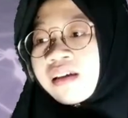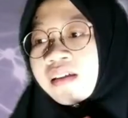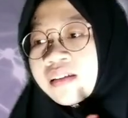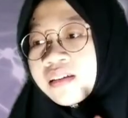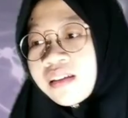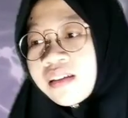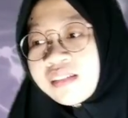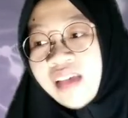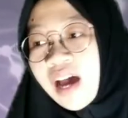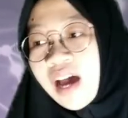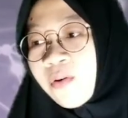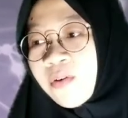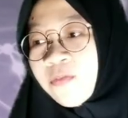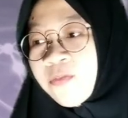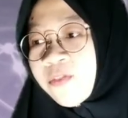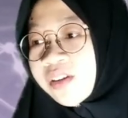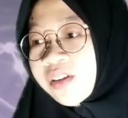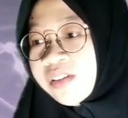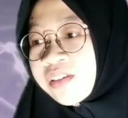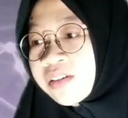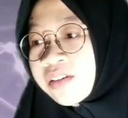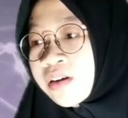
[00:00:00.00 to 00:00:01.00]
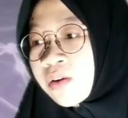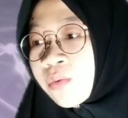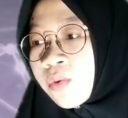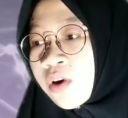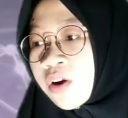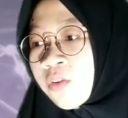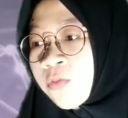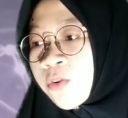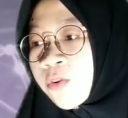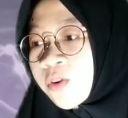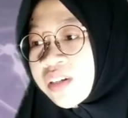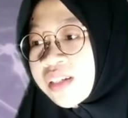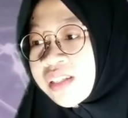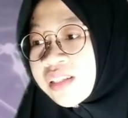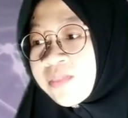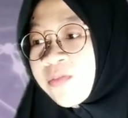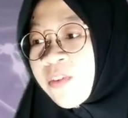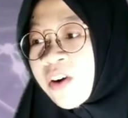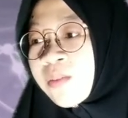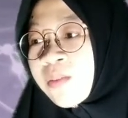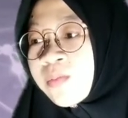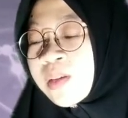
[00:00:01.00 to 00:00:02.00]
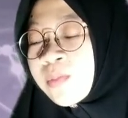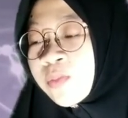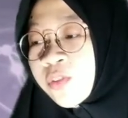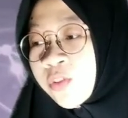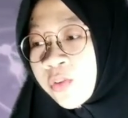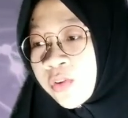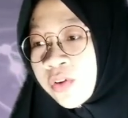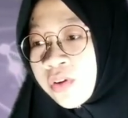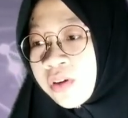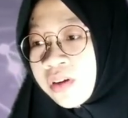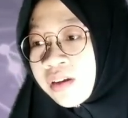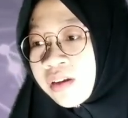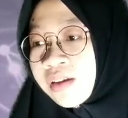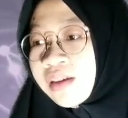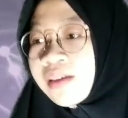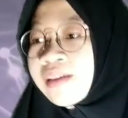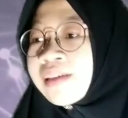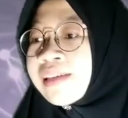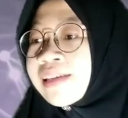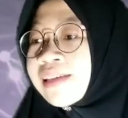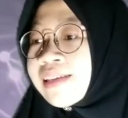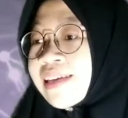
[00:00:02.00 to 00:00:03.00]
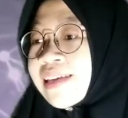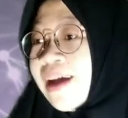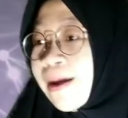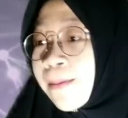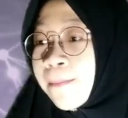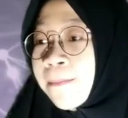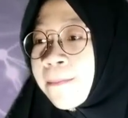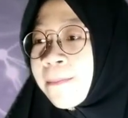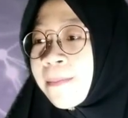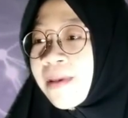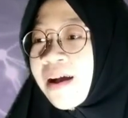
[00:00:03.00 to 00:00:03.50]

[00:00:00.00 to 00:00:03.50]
Does our procedure work for this problem too? Yup.